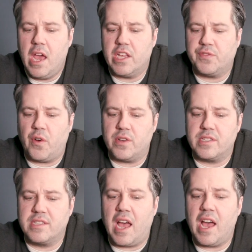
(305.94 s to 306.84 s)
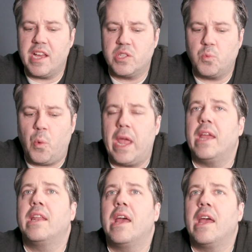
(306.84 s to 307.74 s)
as far as size,
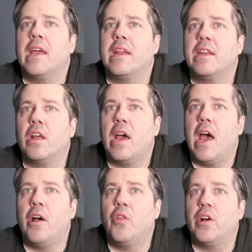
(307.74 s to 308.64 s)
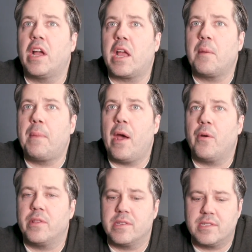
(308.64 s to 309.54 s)
weight, and how long it could
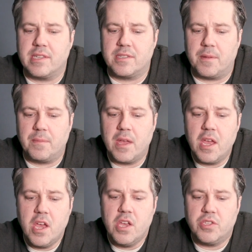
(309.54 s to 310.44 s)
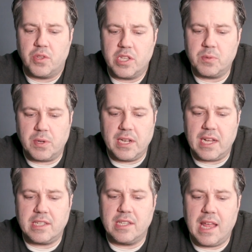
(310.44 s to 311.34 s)
power the system. So this will
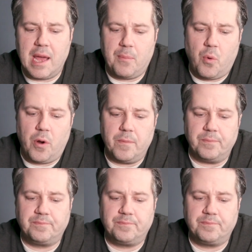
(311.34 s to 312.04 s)
connect to that port.